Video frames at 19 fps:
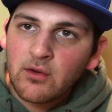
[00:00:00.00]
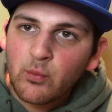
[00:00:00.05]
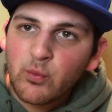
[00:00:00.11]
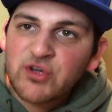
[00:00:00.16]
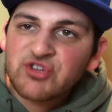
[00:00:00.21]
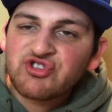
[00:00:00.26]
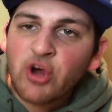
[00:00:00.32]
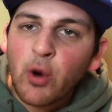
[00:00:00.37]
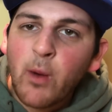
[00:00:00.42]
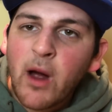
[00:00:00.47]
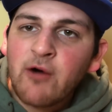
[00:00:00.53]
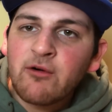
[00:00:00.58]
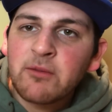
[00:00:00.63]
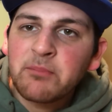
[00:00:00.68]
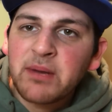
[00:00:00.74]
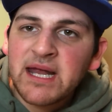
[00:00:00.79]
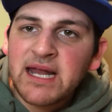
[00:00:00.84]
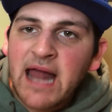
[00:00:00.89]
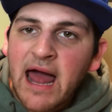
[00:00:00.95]
With Joel
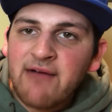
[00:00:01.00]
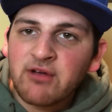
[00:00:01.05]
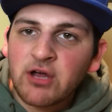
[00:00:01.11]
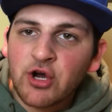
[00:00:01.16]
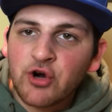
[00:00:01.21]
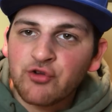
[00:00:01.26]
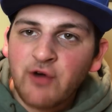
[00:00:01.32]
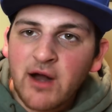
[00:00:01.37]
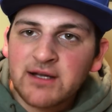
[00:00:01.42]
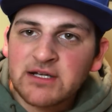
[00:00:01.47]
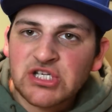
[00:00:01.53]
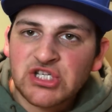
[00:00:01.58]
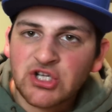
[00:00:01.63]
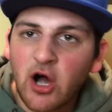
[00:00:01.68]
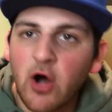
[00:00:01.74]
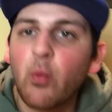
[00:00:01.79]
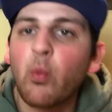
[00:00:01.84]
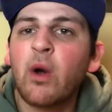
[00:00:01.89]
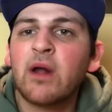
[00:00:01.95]
Embiid having a horrendous
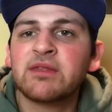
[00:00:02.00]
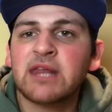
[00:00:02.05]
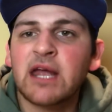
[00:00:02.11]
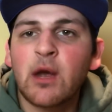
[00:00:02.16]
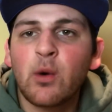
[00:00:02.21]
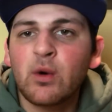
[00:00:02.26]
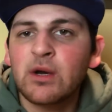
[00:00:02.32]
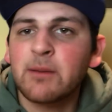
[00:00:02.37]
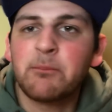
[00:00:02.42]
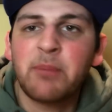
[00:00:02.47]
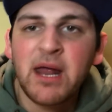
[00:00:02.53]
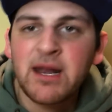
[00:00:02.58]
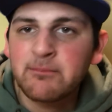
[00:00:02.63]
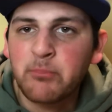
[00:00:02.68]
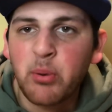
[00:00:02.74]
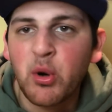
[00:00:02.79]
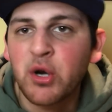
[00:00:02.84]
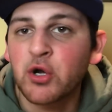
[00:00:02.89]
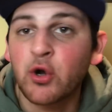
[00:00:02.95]
start. One thing I want to
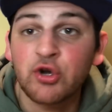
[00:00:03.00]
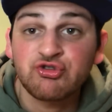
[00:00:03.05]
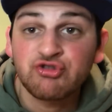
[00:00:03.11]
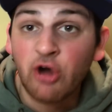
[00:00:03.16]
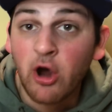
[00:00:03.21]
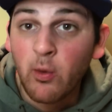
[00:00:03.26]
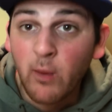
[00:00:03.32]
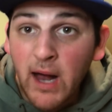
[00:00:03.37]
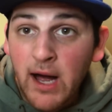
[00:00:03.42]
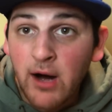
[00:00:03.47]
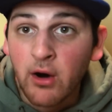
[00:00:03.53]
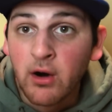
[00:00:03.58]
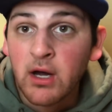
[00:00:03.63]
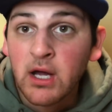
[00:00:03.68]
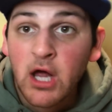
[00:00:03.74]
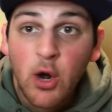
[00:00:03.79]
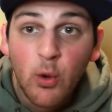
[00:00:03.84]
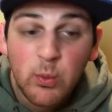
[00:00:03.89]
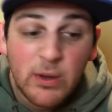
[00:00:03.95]
pinpoint on Joel.
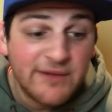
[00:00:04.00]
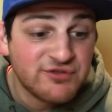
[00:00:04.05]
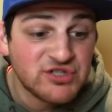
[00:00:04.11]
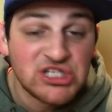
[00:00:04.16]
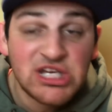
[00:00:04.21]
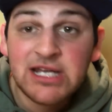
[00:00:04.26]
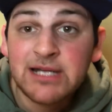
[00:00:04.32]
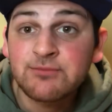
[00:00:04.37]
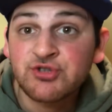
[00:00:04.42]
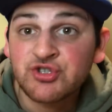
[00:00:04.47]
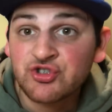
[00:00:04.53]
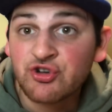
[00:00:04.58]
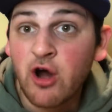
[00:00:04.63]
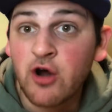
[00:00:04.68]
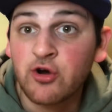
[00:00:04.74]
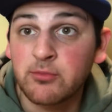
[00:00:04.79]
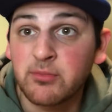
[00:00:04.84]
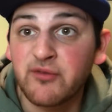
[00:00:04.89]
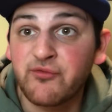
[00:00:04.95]
We've seen him
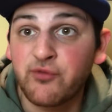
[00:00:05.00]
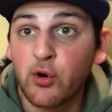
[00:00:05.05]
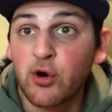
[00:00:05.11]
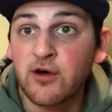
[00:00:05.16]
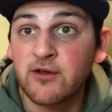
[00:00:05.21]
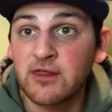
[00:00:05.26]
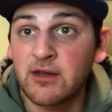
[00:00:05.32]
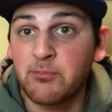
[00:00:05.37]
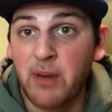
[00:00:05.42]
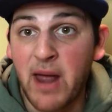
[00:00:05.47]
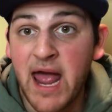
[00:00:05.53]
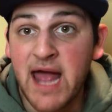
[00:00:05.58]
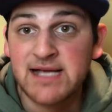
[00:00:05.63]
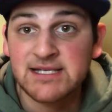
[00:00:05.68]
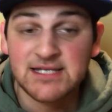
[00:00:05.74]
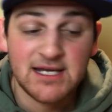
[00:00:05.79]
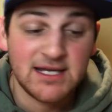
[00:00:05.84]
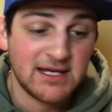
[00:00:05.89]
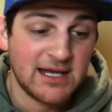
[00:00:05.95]
struggle before in the
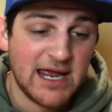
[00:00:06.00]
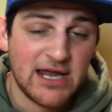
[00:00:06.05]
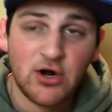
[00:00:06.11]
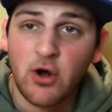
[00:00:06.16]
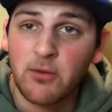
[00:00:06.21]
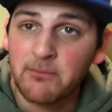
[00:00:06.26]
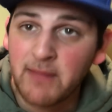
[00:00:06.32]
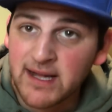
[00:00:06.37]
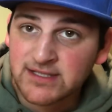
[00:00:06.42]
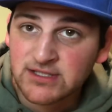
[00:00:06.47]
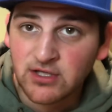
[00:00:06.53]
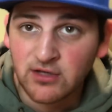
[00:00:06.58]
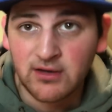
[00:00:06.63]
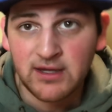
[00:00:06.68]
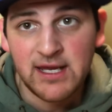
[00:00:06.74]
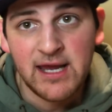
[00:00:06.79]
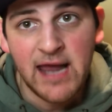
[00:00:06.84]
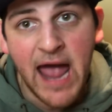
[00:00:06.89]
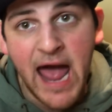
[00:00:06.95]
past and he'd get all
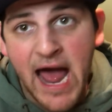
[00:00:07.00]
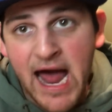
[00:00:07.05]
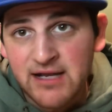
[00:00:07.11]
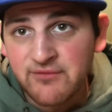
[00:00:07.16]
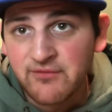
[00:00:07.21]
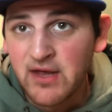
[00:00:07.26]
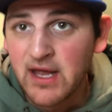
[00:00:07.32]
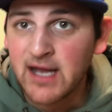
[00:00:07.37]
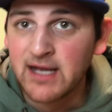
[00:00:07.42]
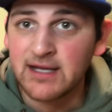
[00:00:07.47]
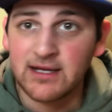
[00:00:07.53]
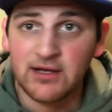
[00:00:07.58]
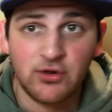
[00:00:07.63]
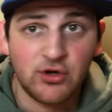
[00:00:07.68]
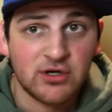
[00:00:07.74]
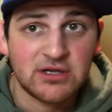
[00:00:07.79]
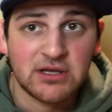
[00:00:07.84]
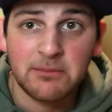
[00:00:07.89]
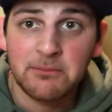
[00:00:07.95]
mentally out of it. He
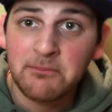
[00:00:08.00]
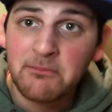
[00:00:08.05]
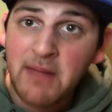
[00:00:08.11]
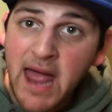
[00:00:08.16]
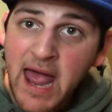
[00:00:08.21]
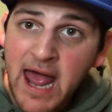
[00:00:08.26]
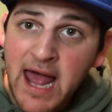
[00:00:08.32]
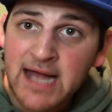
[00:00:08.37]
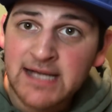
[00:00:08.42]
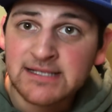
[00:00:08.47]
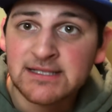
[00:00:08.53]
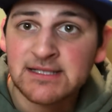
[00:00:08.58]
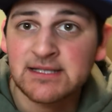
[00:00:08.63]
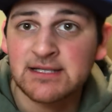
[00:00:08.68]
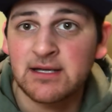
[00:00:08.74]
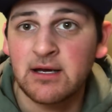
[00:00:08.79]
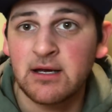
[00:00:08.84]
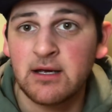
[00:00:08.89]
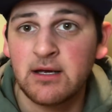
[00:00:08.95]
looked a
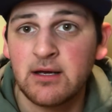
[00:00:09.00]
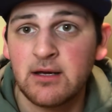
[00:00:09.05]
mess.